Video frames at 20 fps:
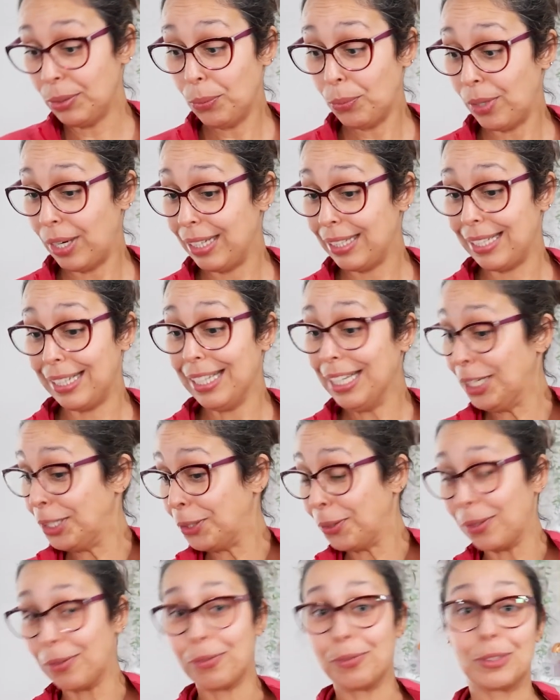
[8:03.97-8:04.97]
running
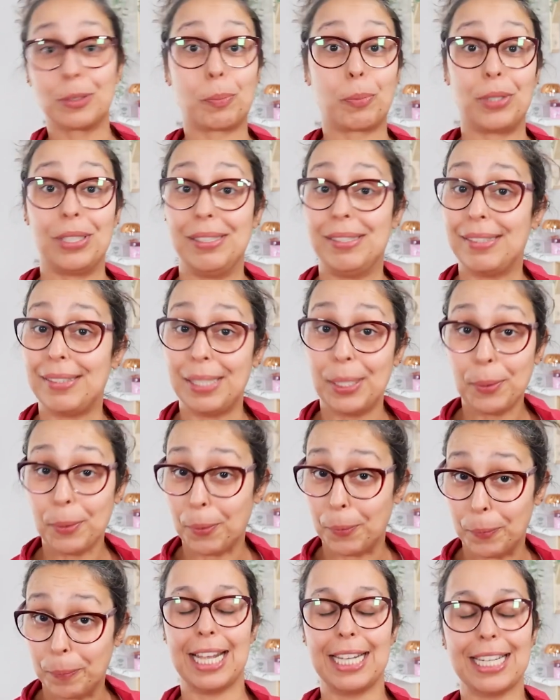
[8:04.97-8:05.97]
your sprint
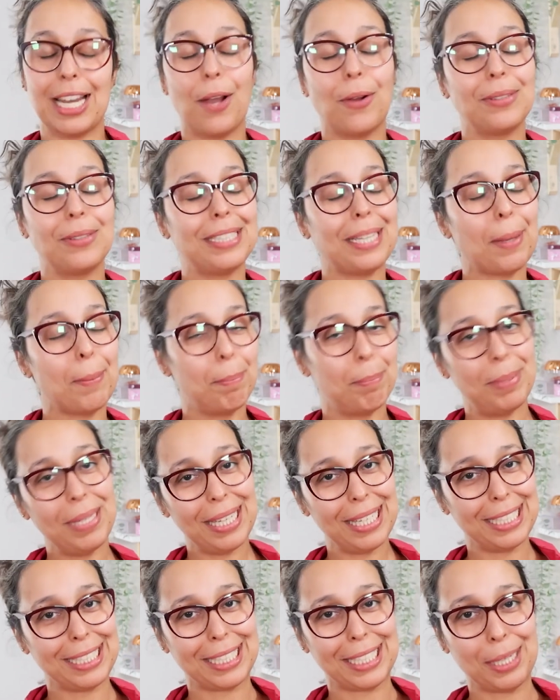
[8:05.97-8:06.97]
zero. Now the
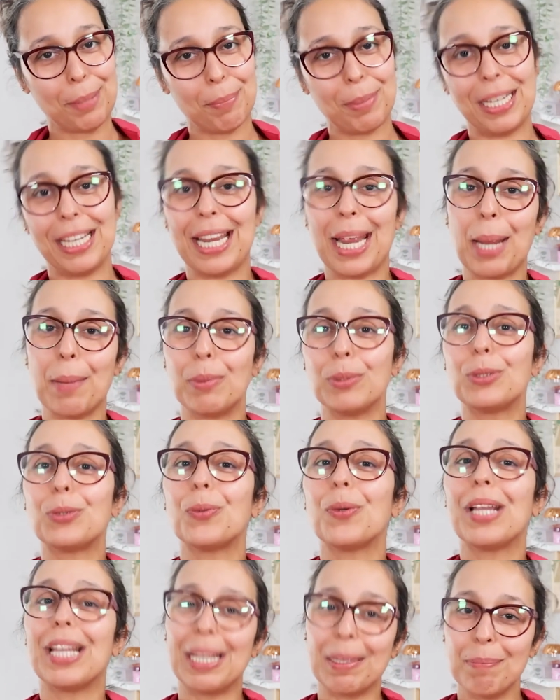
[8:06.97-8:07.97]
ability, being able
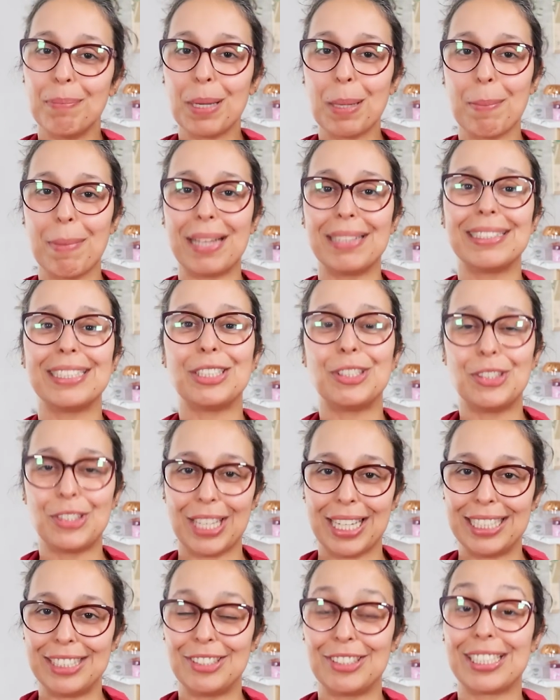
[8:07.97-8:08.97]
to implement the
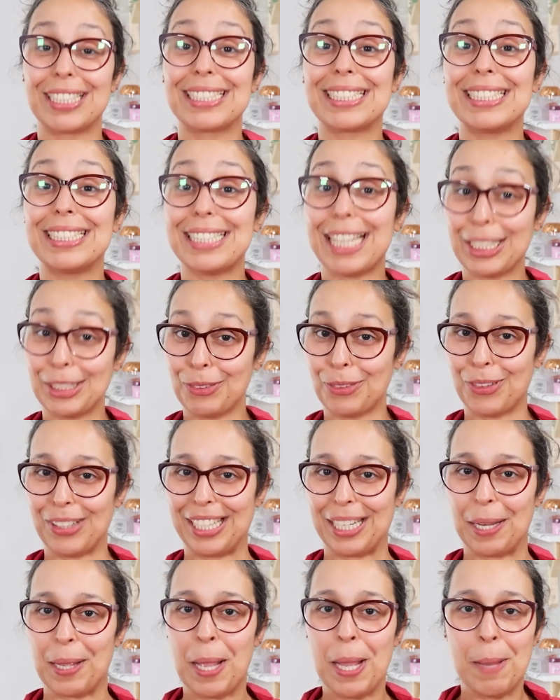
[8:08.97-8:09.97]
change
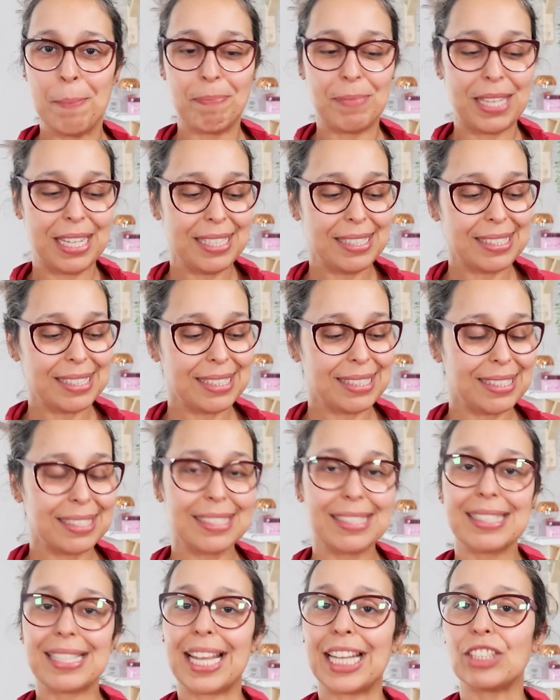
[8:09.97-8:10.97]
successfully. This is the
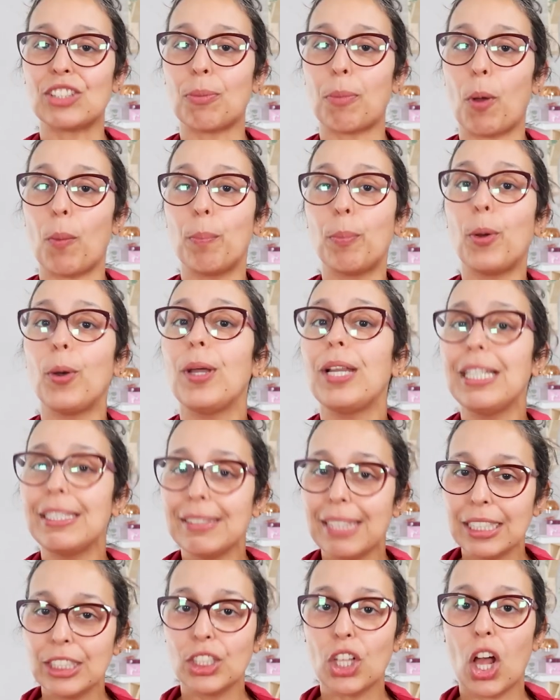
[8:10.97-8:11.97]
stage about putting
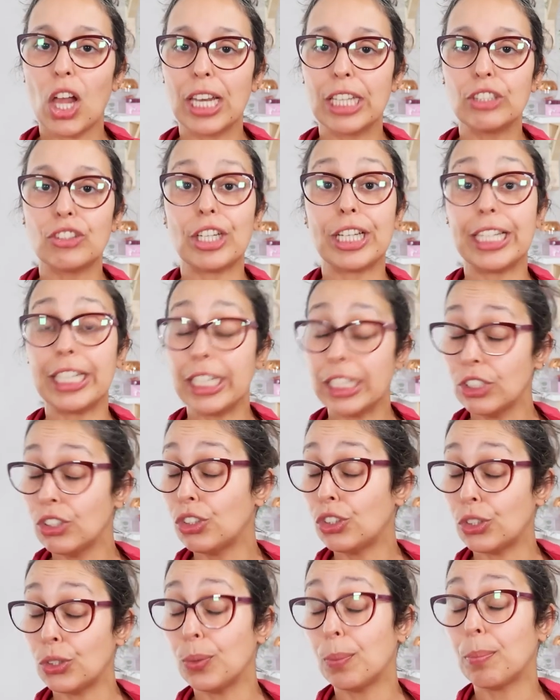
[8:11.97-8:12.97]
that knowledge
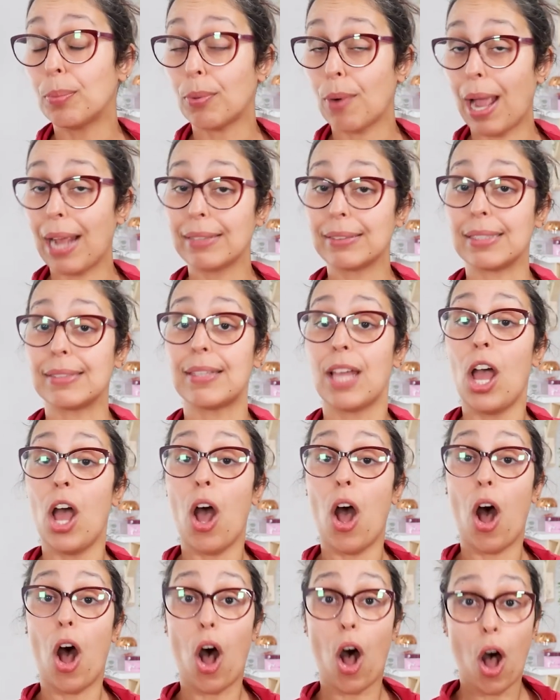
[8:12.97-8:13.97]
into practice,
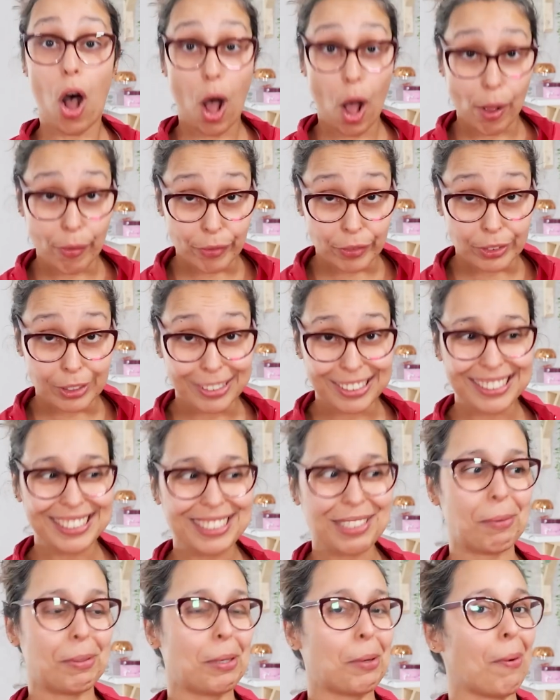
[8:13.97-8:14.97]
often
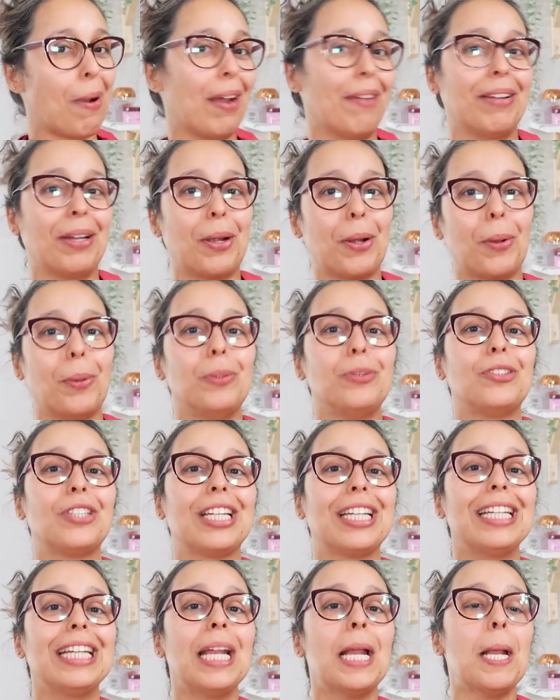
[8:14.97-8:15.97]
requiring
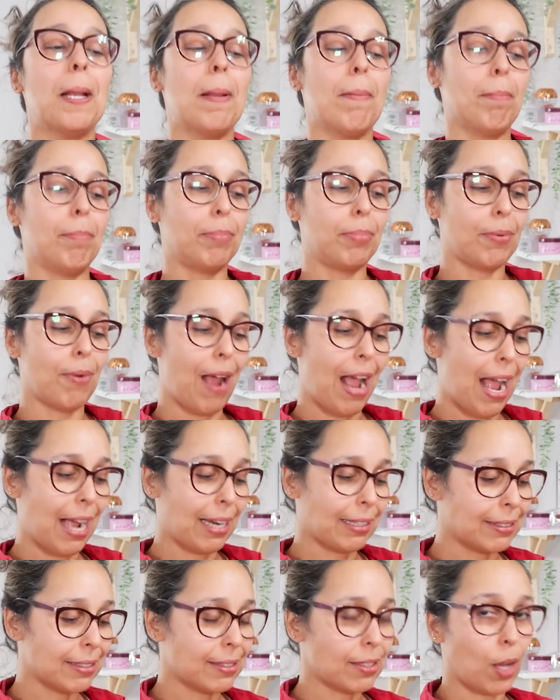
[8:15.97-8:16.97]
coaching,
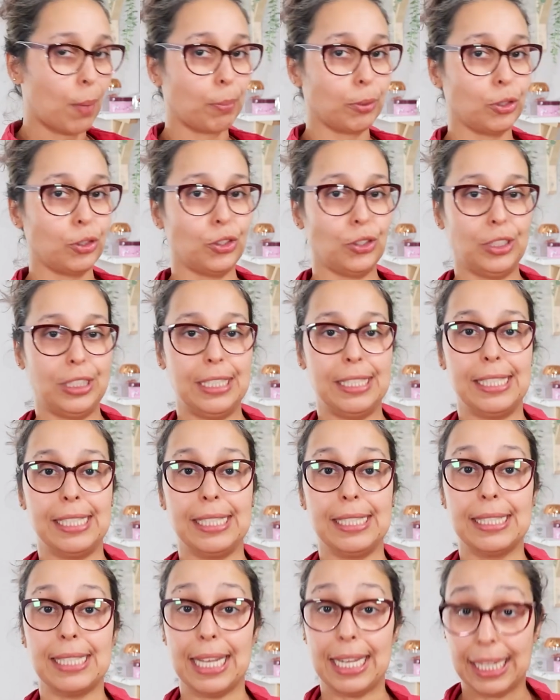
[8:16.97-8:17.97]
practice
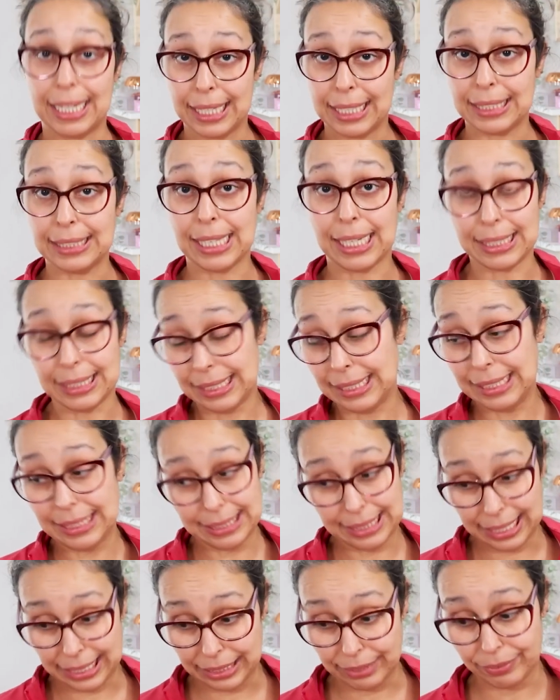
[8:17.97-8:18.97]
opportunities, and a
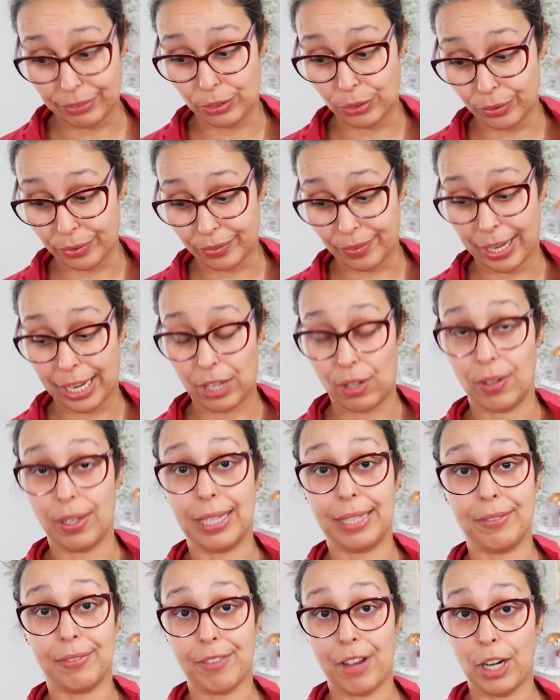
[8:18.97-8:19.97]
safe to fail
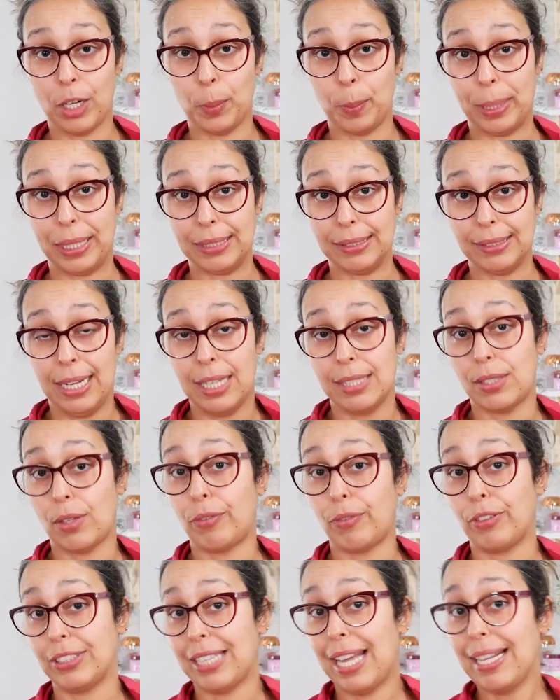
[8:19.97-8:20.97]
environment. So
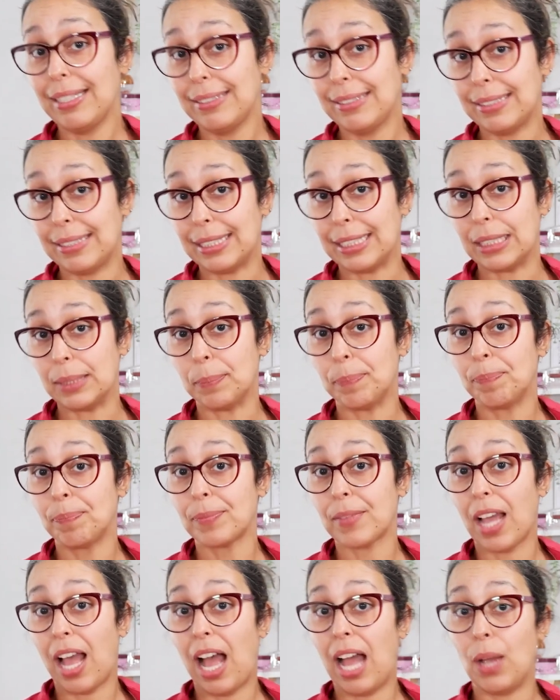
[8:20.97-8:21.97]
for that team,
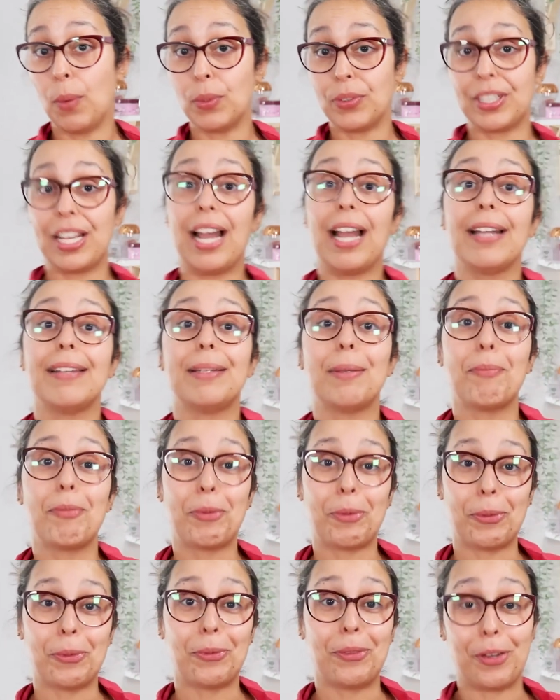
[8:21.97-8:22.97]
I would guide them
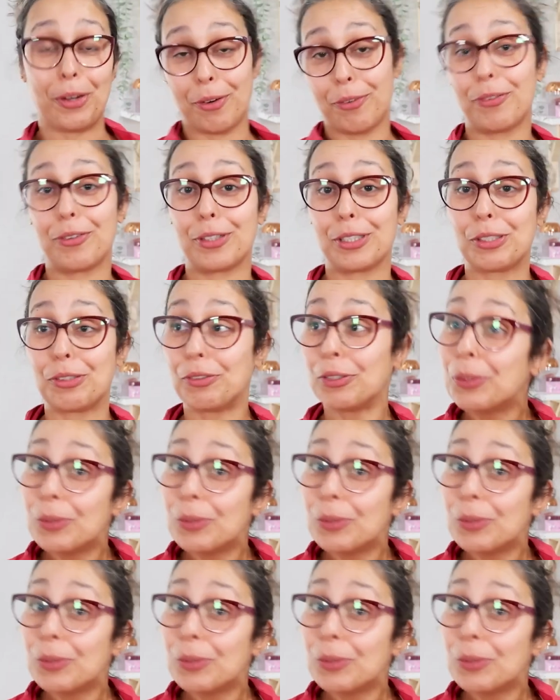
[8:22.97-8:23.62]
through their first few